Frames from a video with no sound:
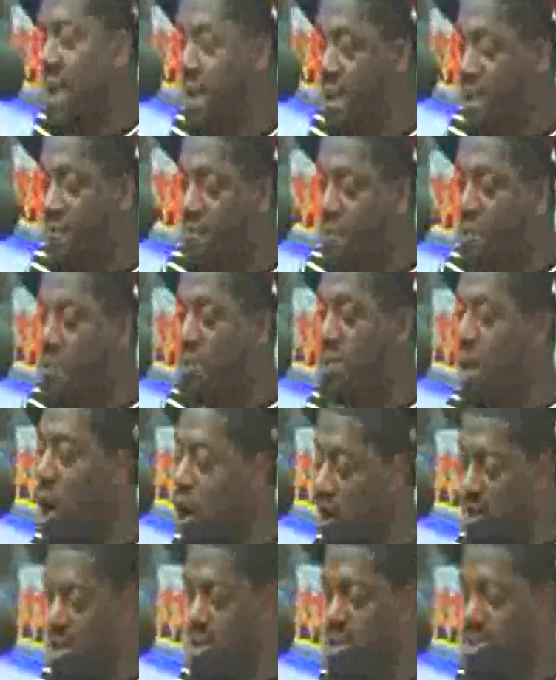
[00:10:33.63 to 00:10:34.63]
like if you
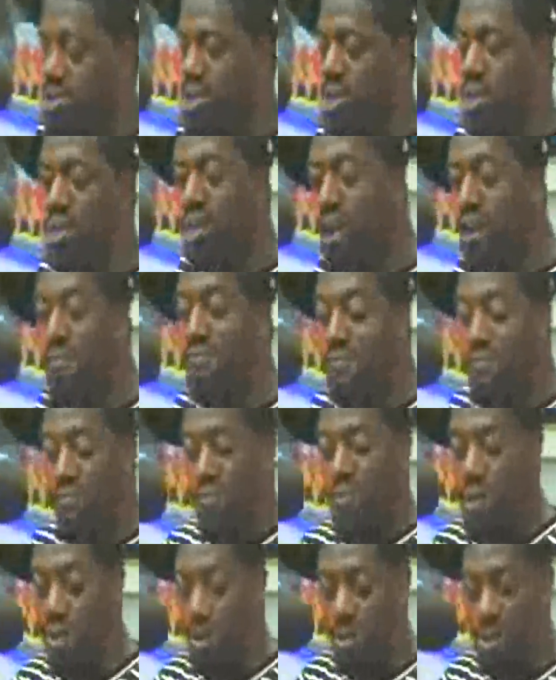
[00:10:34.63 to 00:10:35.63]
talking to your
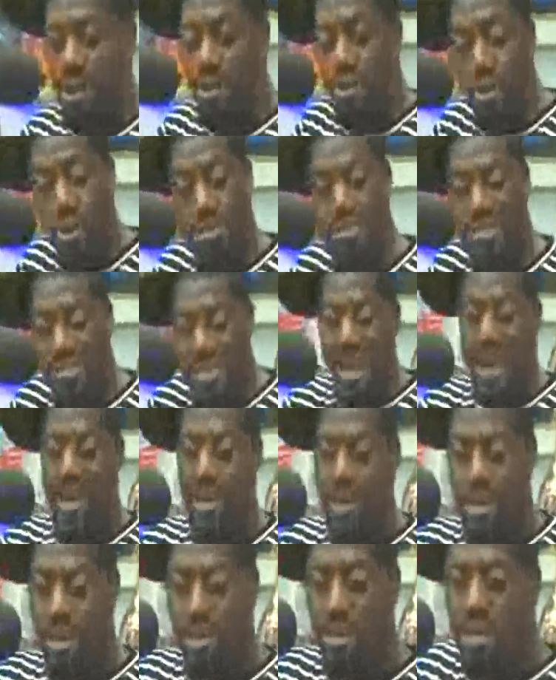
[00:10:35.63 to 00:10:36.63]
friend and you're
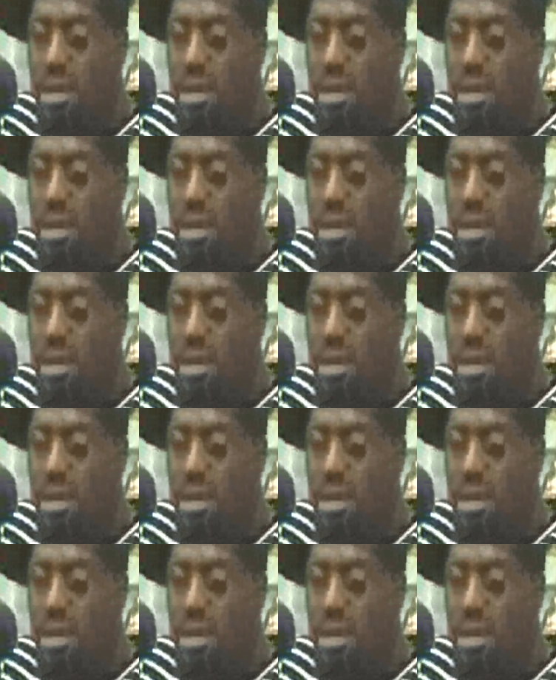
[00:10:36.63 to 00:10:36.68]
saying it,